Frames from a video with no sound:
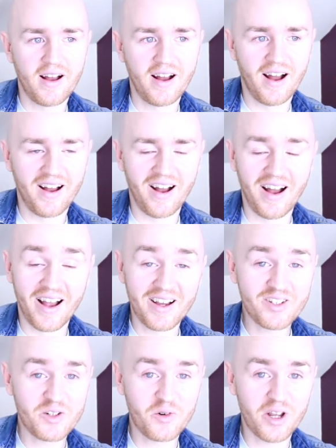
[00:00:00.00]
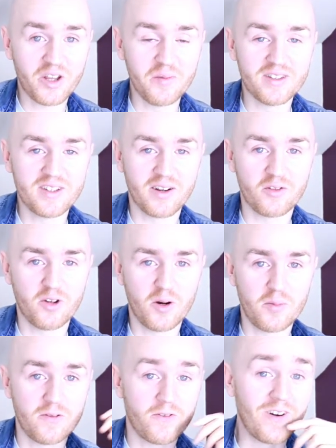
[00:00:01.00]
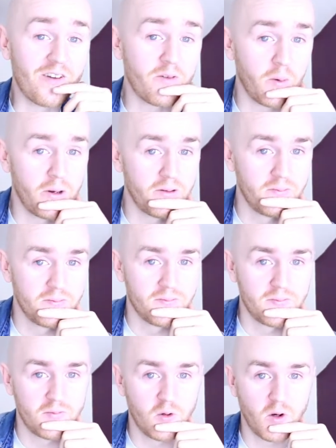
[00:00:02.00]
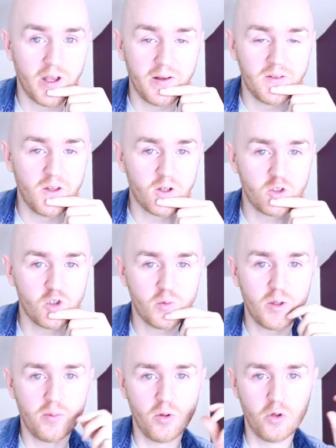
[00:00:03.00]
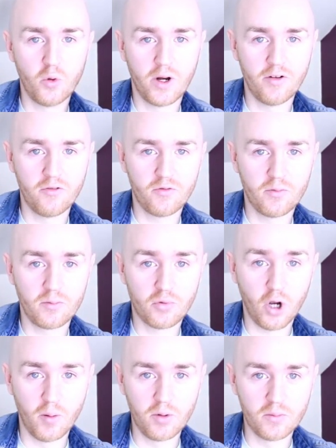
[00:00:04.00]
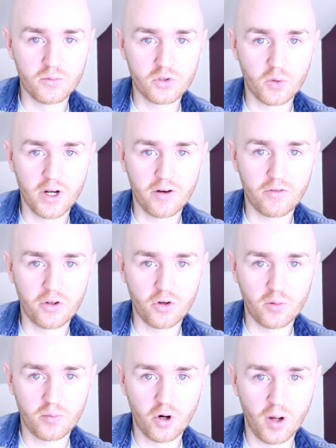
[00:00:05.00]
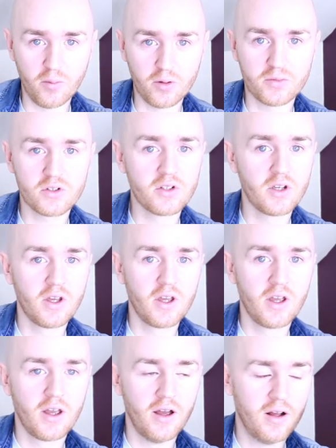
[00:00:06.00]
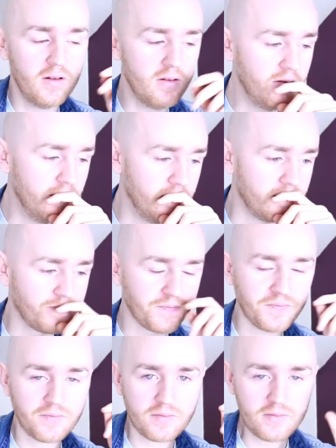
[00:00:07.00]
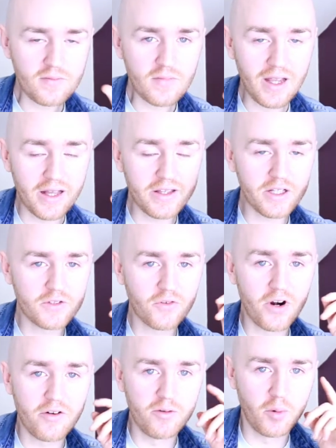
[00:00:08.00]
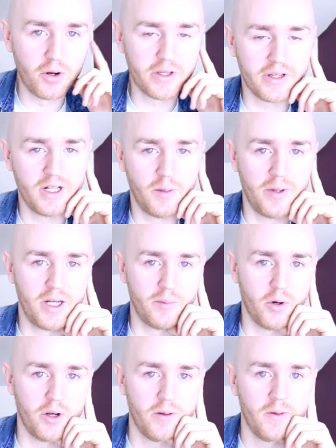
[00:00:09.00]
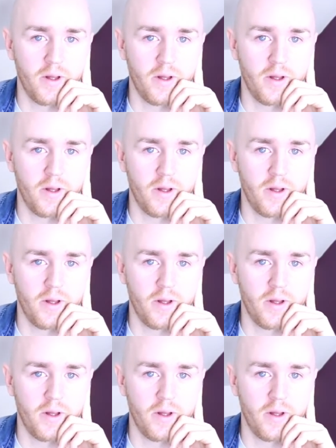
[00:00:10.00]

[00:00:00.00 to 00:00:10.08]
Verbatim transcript: I actually recommend psychotherapy for everybody, okay? Not just people who have problems or whatever, you know, problems. I think it's for everybody, it can help anybody.